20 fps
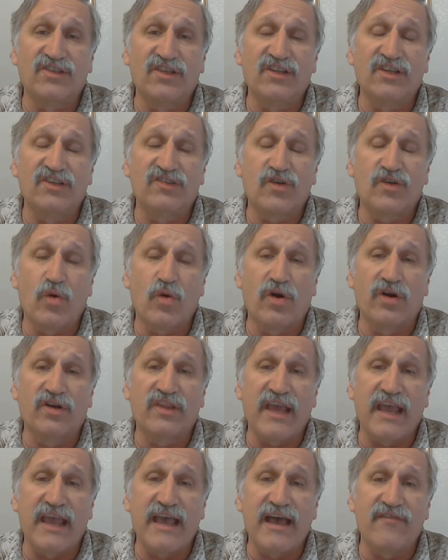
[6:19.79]
to this court.
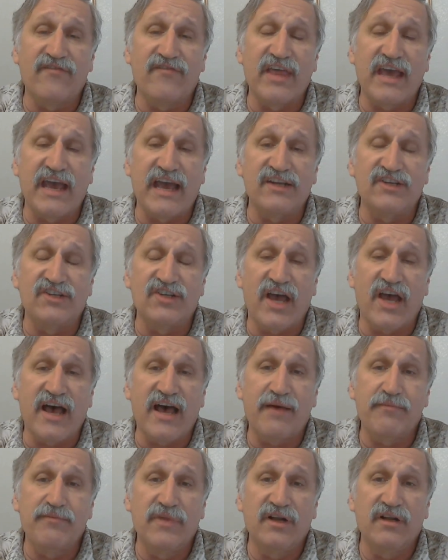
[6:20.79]
They have that
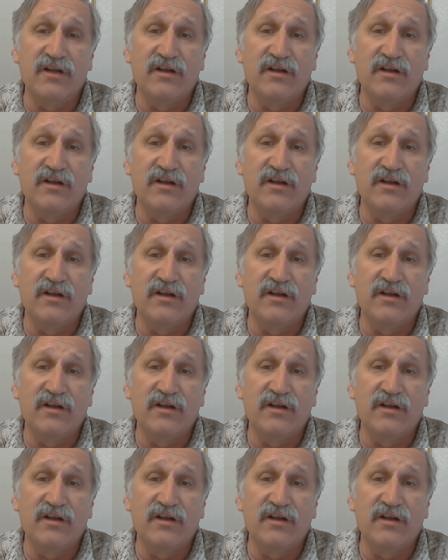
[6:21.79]
job.